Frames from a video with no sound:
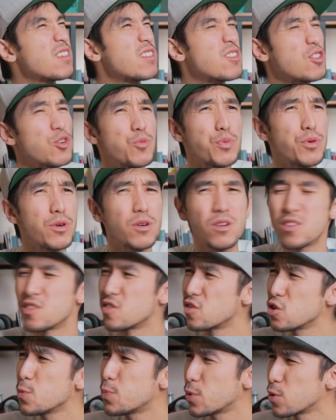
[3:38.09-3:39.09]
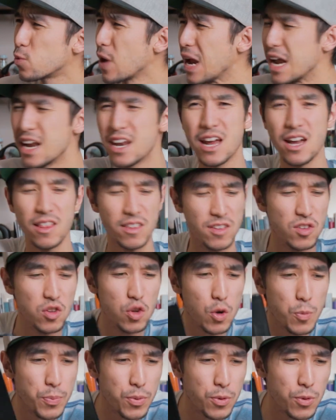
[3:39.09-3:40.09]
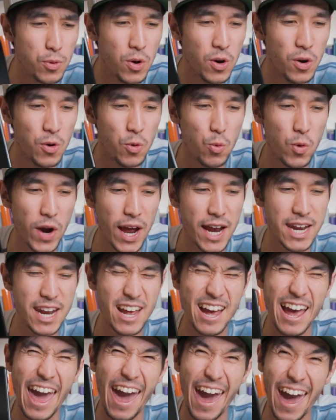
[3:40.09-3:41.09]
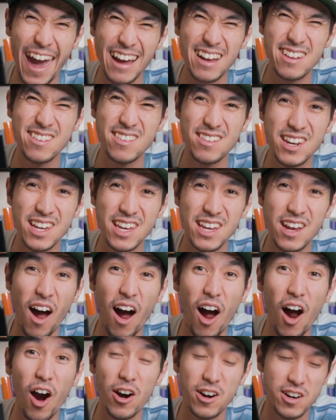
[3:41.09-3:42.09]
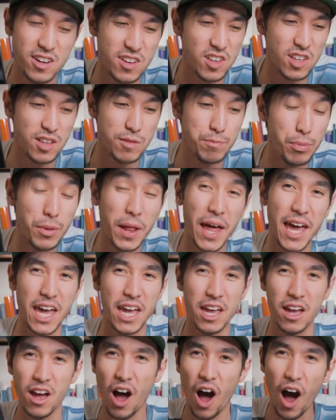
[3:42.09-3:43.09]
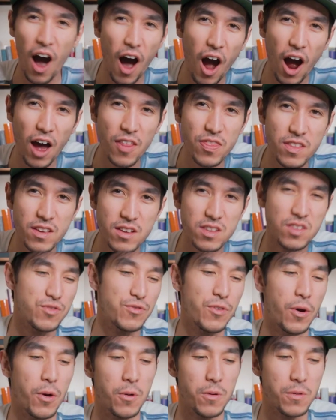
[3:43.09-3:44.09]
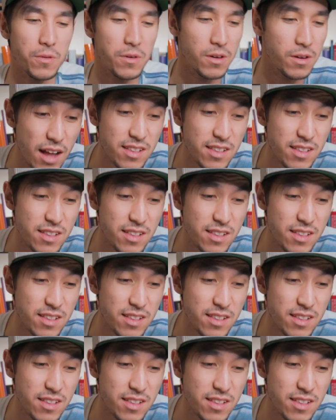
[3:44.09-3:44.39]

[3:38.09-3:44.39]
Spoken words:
The Super Retina. The Super Retina XDR display on this phone.